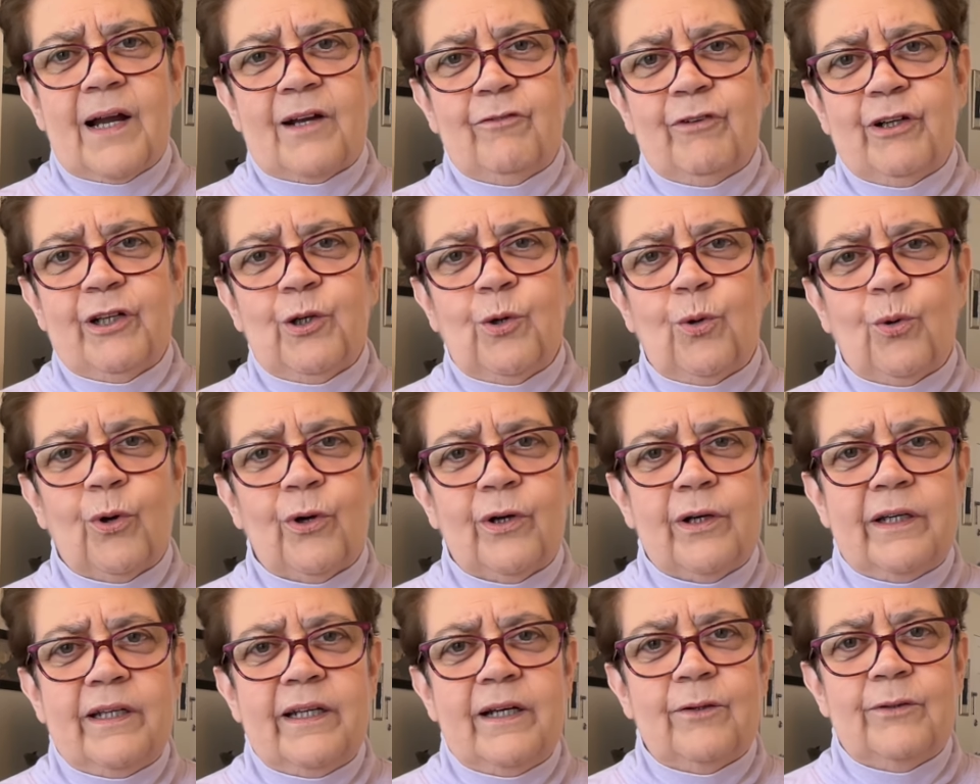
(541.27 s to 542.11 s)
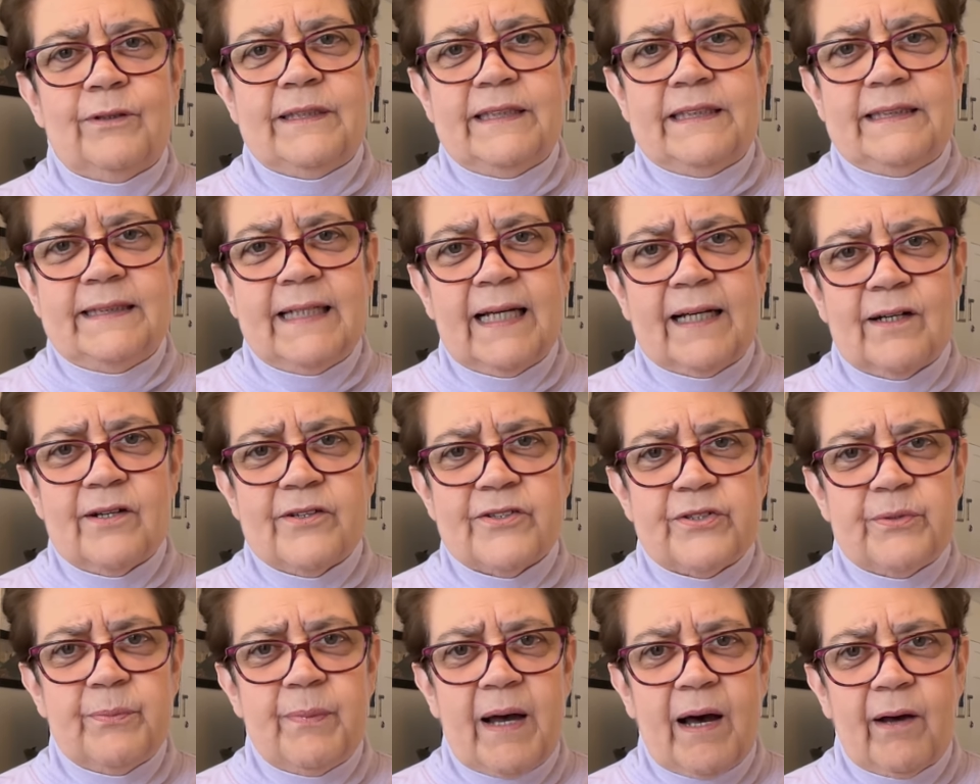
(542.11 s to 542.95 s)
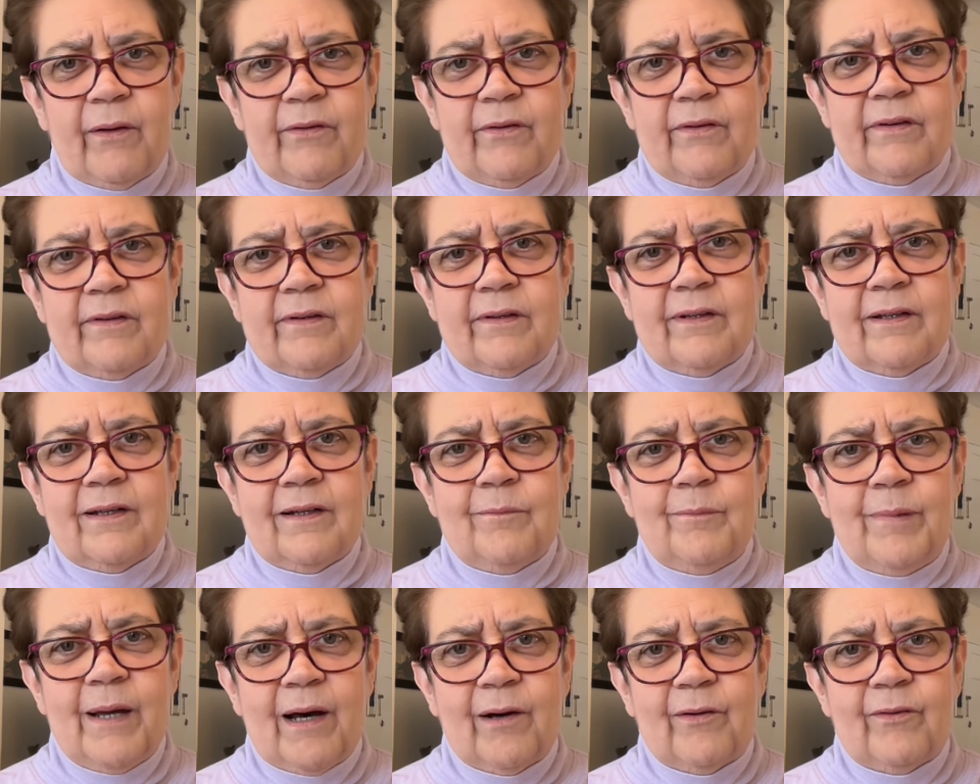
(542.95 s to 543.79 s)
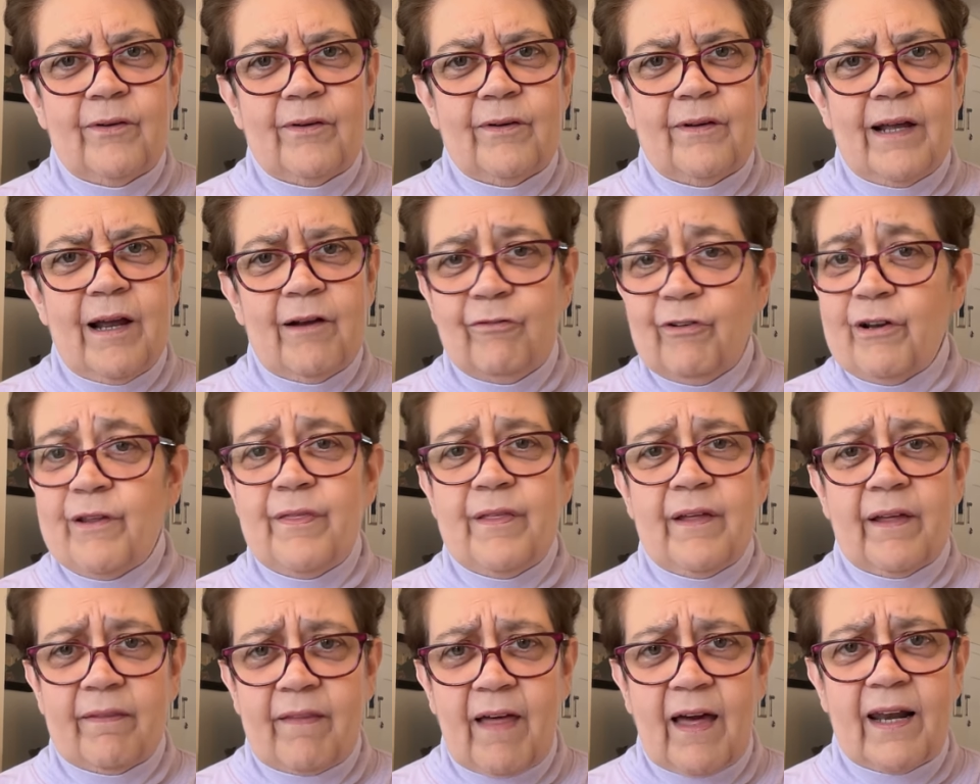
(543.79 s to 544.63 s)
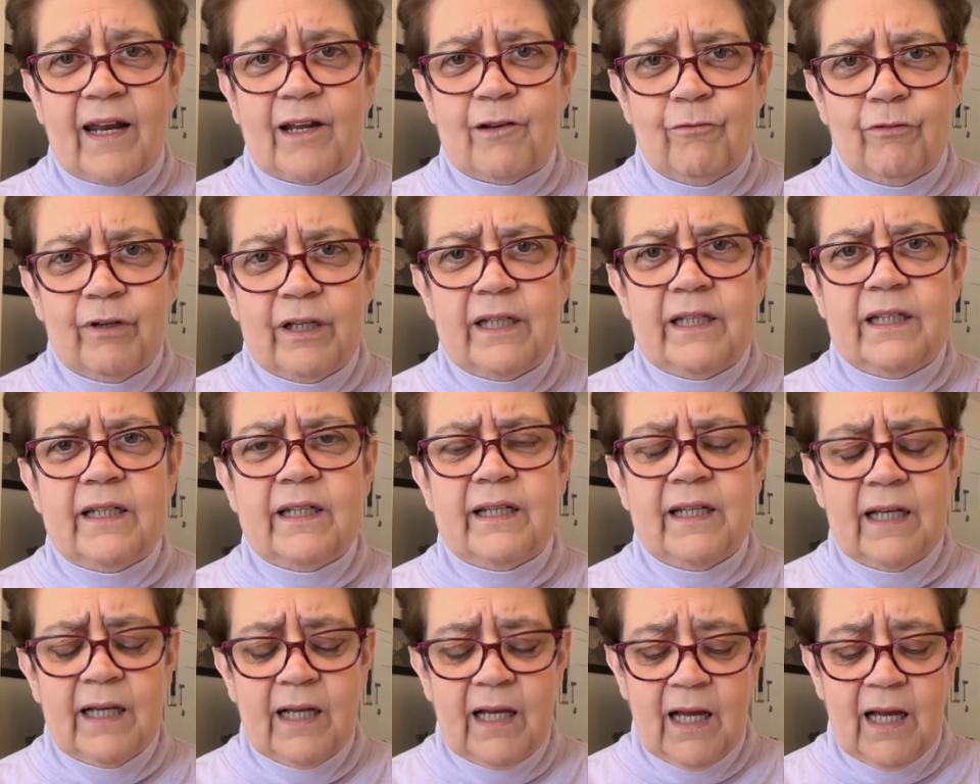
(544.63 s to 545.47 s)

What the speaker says: record, you know, details about everything that I read,